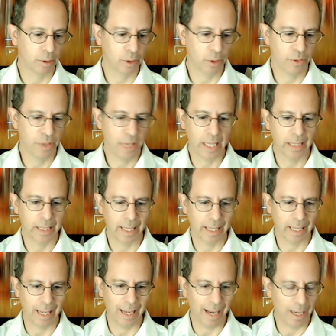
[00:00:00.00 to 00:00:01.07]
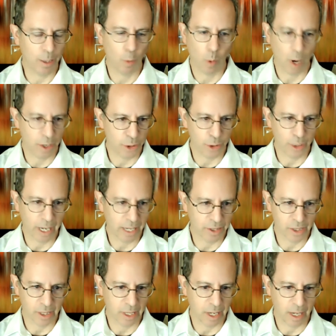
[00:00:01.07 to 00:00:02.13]
Exactly. And
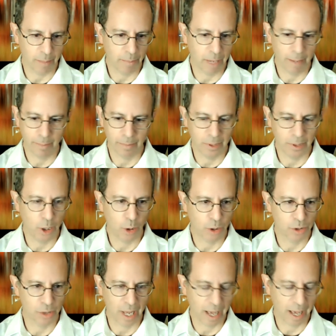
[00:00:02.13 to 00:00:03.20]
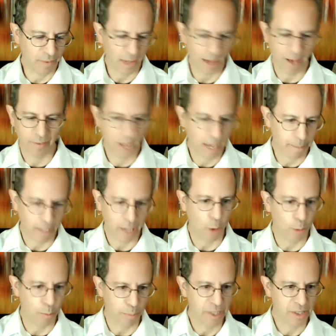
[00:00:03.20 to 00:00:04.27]
as you have
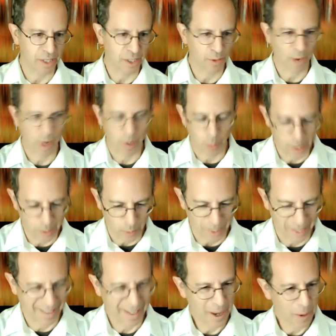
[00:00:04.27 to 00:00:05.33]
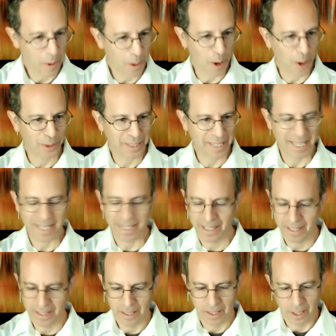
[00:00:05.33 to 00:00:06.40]
in the circle of
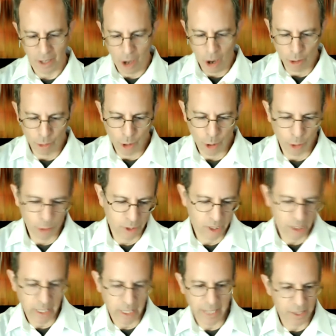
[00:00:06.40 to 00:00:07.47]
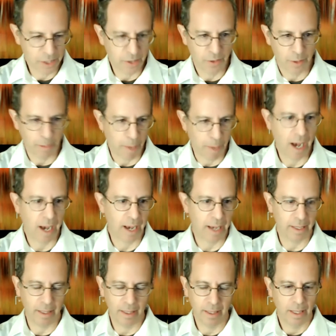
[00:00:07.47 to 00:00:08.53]
influence that you have, the
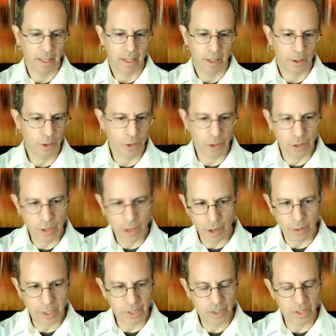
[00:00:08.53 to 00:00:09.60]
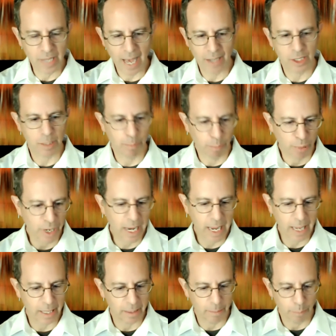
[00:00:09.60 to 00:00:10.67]
feedback from the different modalities, the
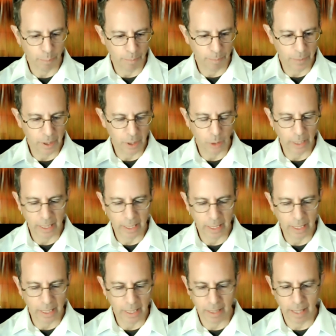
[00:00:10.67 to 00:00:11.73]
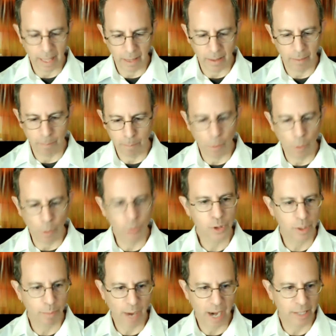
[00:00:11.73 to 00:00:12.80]
practitioners' different modalities has been
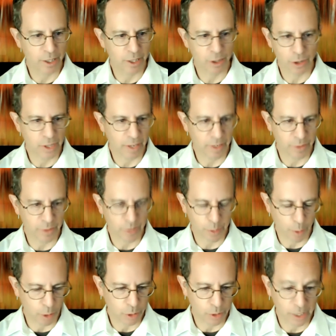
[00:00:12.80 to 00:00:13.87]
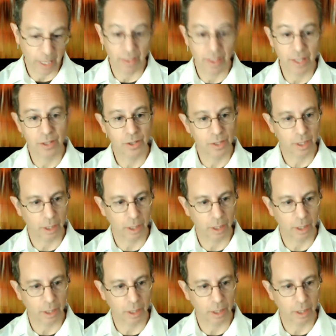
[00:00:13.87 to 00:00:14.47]
extraordinarily positive, hasn't it?